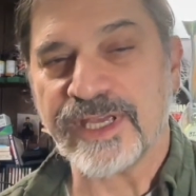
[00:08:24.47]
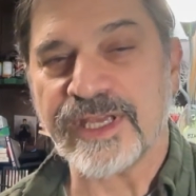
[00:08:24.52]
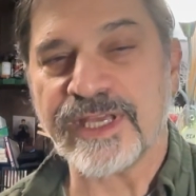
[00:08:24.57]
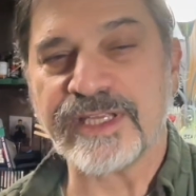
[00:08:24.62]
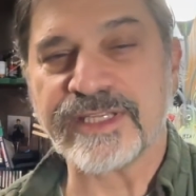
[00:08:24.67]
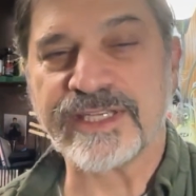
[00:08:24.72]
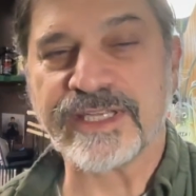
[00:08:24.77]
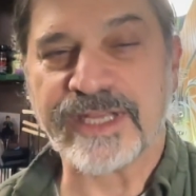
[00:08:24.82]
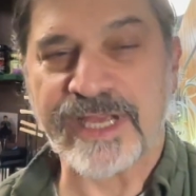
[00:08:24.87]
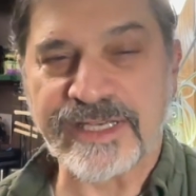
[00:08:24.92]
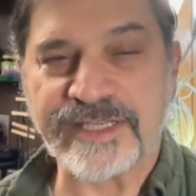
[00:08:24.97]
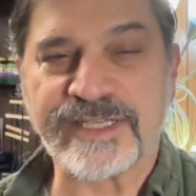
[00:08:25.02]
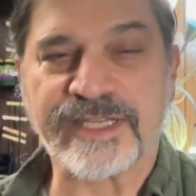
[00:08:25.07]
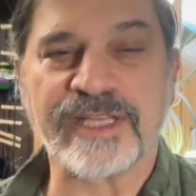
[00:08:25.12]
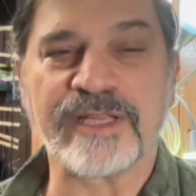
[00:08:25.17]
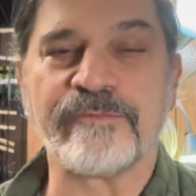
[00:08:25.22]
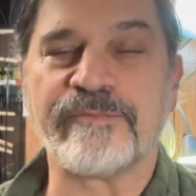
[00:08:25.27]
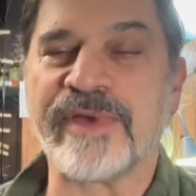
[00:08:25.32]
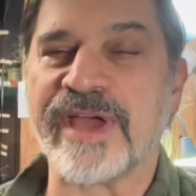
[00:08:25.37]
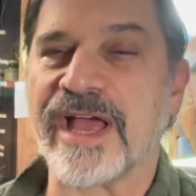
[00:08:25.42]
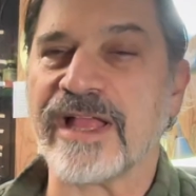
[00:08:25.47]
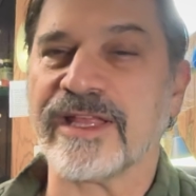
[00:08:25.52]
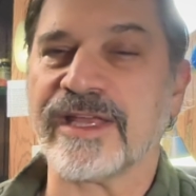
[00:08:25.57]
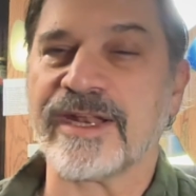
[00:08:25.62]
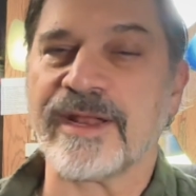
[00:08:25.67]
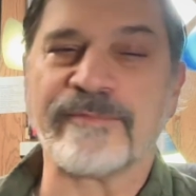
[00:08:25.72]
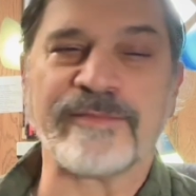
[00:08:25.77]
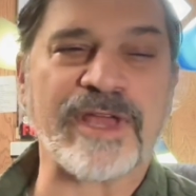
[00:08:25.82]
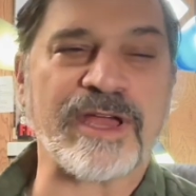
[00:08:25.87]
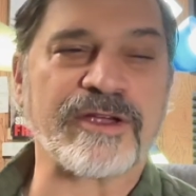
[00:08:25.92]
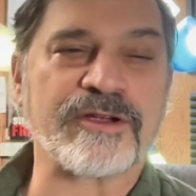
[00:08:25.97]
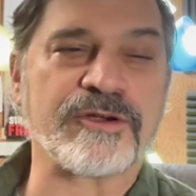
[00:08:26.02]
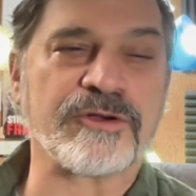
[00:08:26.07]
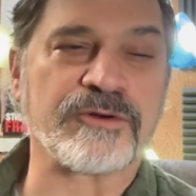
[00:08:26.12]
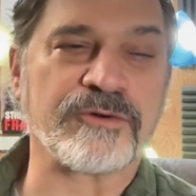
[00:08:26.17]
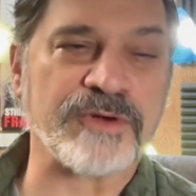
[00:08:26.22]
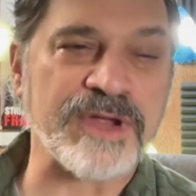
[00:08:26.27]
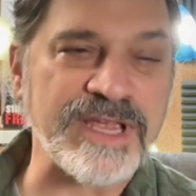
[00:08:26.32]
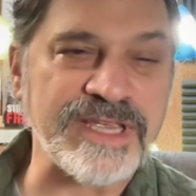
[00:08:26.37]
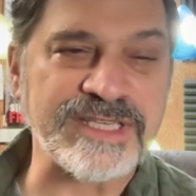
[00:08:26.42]
It's a nice little ballad. I'm not
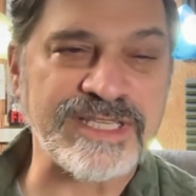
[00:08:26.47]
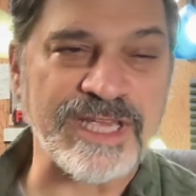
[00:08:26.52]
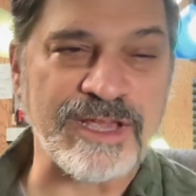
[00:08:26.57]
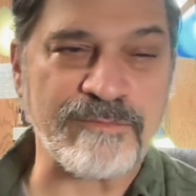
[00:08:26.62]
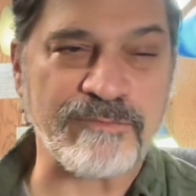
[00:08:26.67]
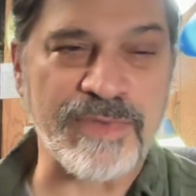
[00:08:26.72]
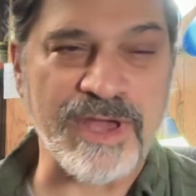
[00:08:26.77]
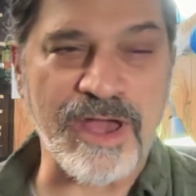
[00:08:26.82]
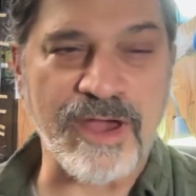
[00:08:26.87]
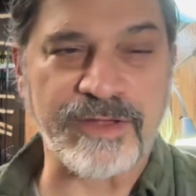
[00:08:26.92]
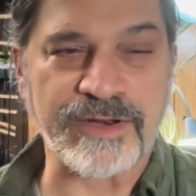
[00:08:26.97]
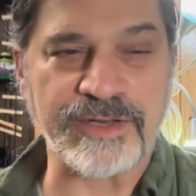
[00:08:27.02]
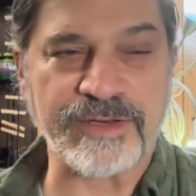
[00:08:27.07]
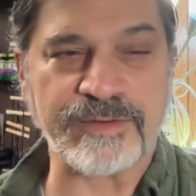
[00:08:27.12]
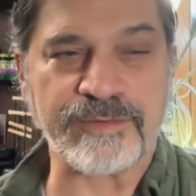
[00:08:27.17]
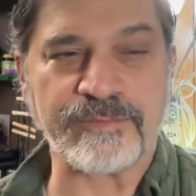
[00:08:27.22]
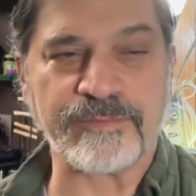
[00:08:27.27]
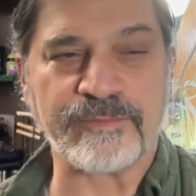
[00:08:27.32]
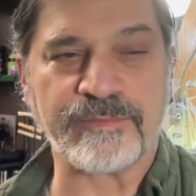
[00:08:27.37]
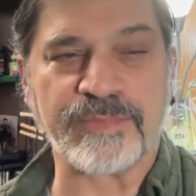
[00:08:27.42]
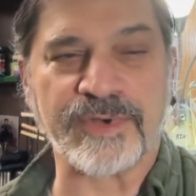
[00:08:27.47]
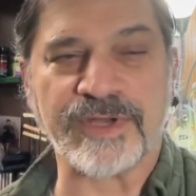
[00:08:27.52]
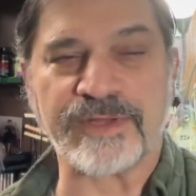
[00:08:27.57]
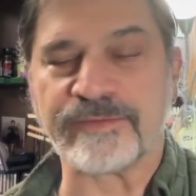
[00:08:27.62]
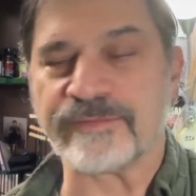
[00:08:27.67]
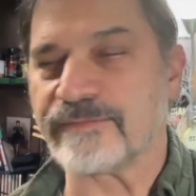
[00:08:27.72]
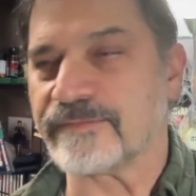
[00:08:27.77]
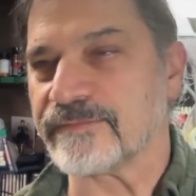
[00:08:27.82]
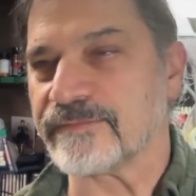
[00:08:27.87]
crazy about it, but